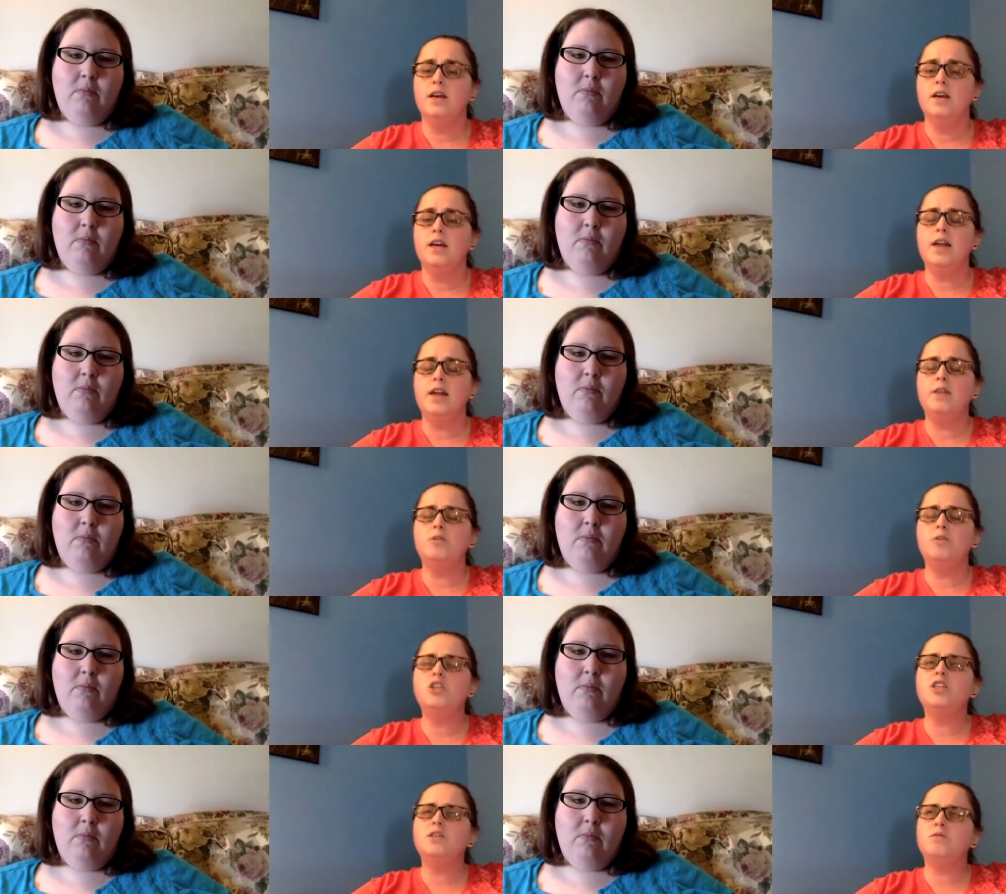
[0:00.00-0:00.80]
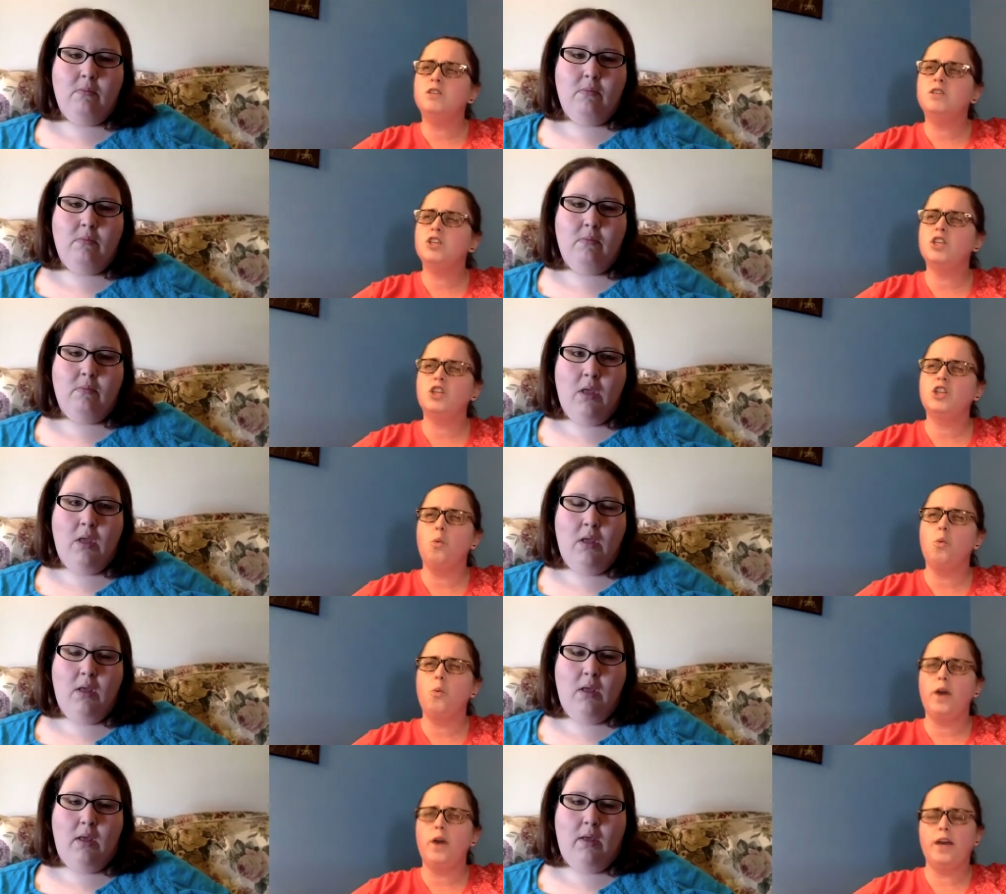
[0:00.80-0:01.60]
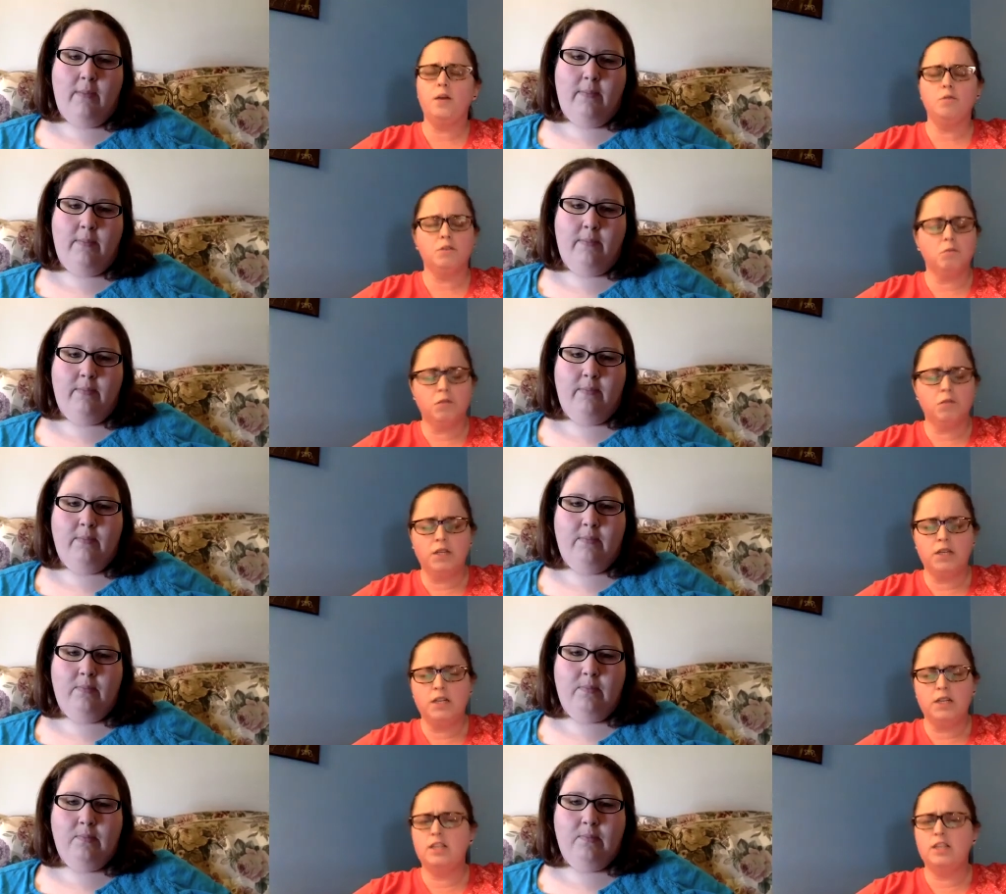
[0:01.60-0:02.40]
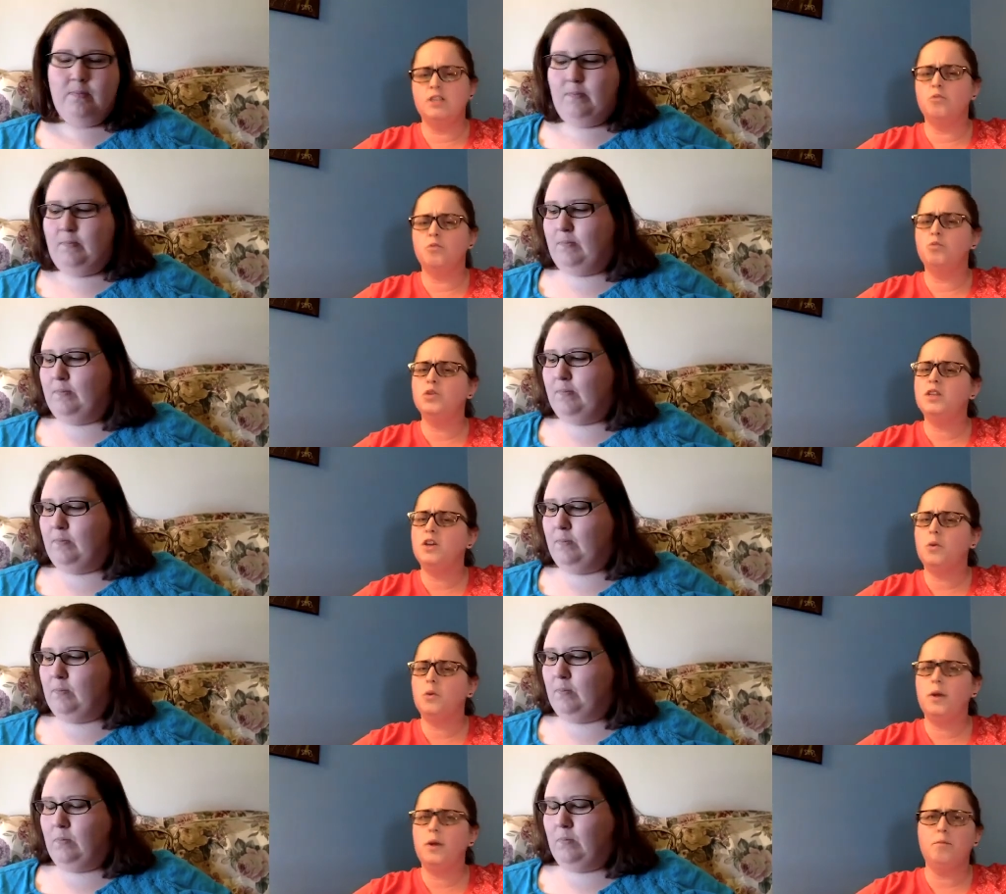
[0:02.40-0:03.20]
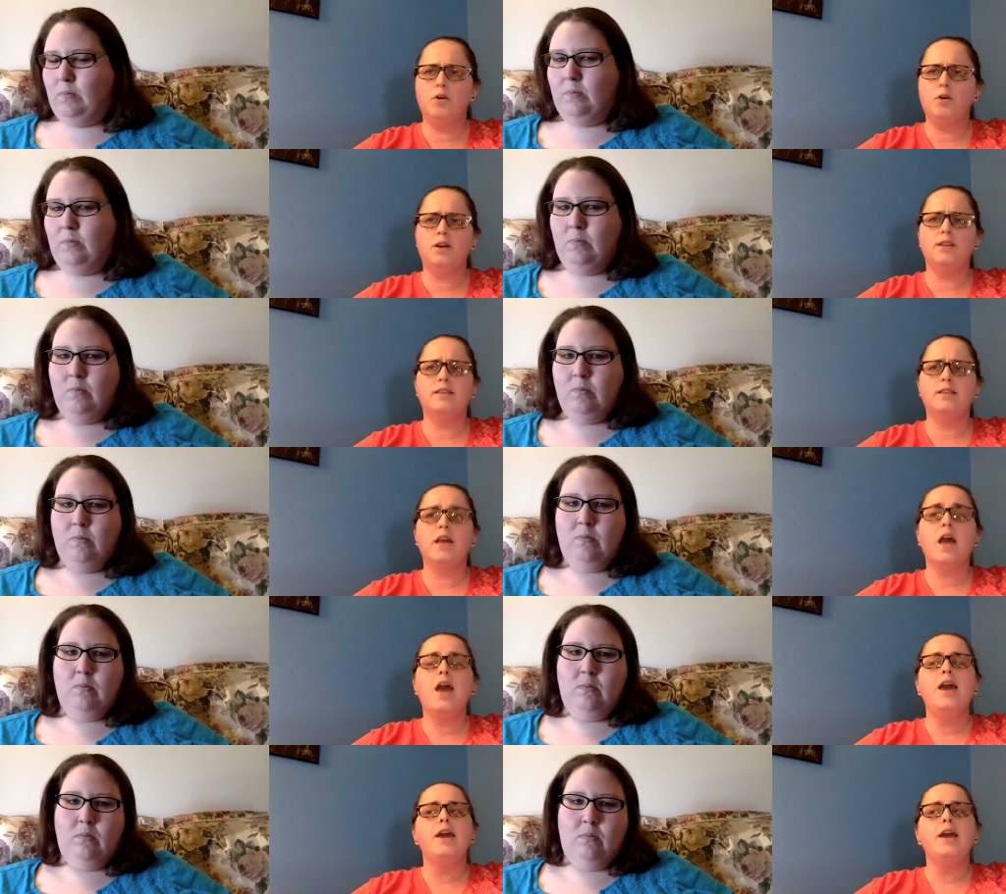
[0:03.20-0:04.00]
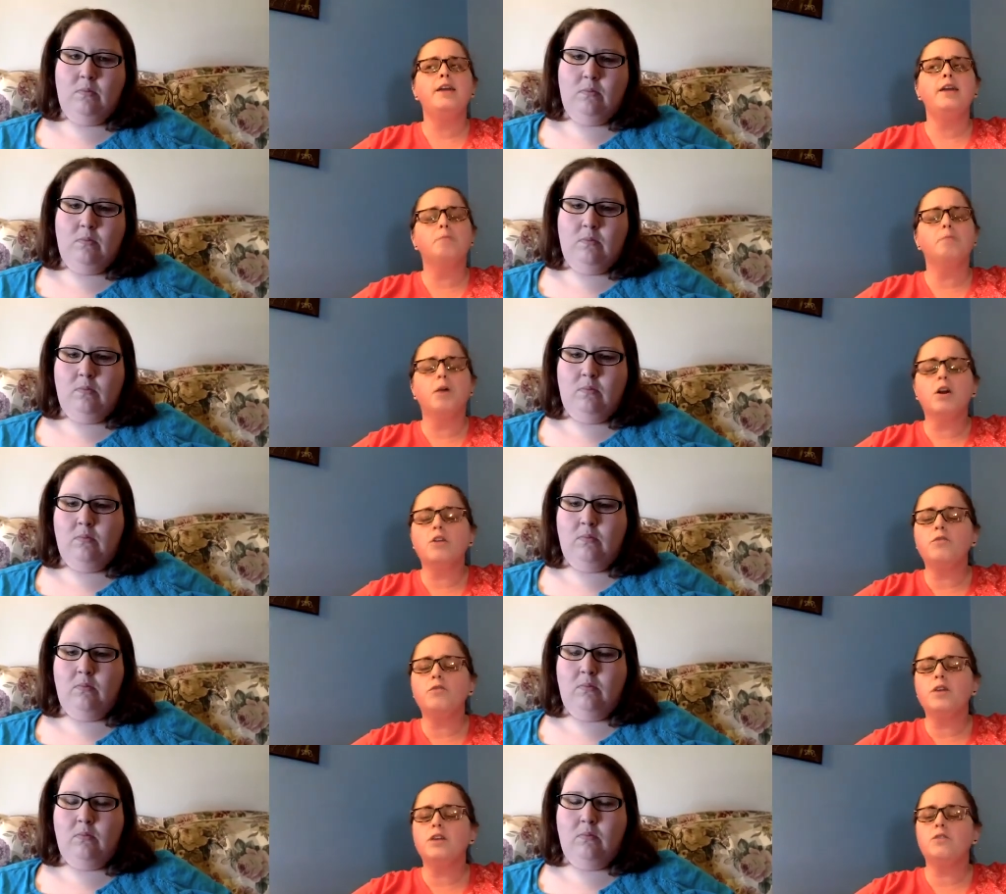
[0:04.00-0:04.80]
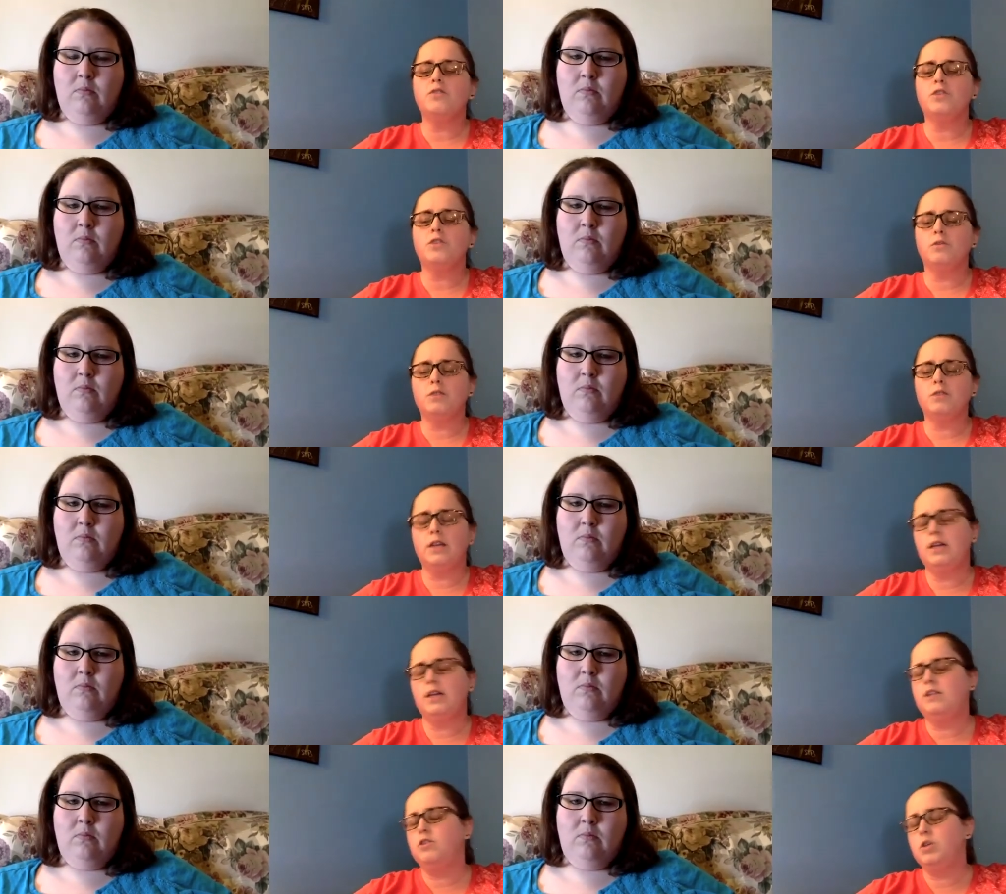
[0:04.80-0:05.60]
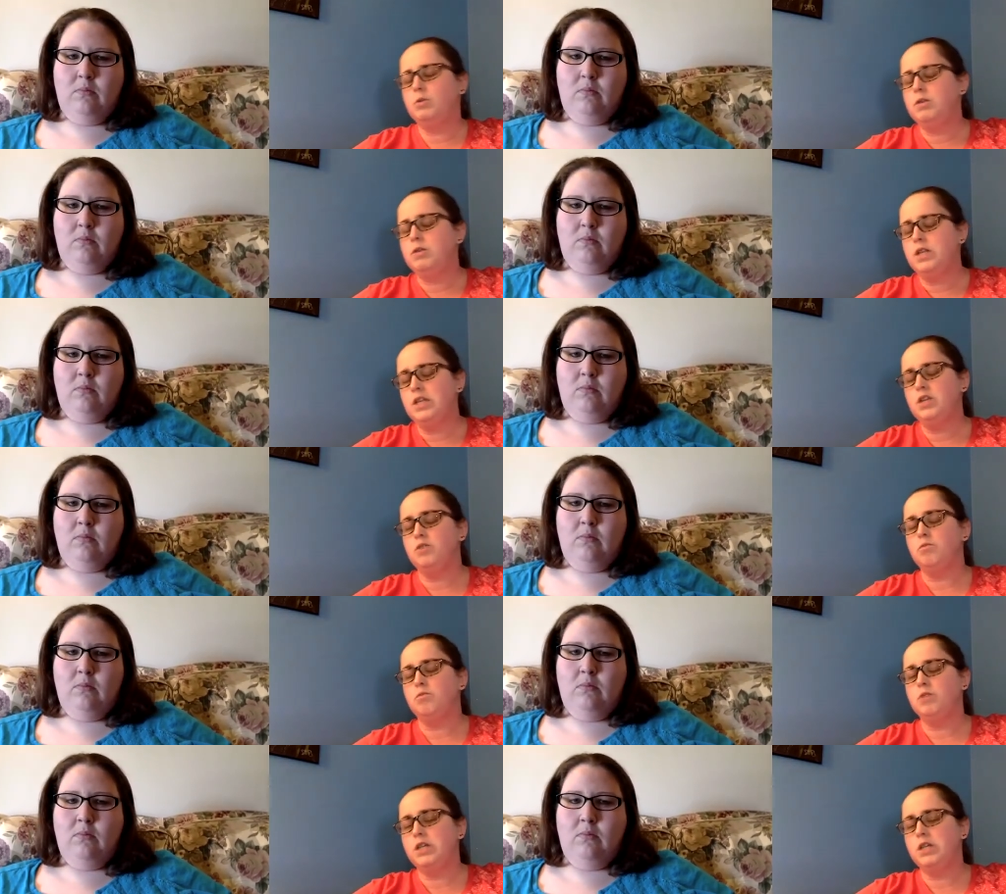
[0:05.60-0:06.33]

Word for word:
Speaker 1: And it was just, it was just like the way it was written. It's a really quick book. It's it's perfect for those kids who need to read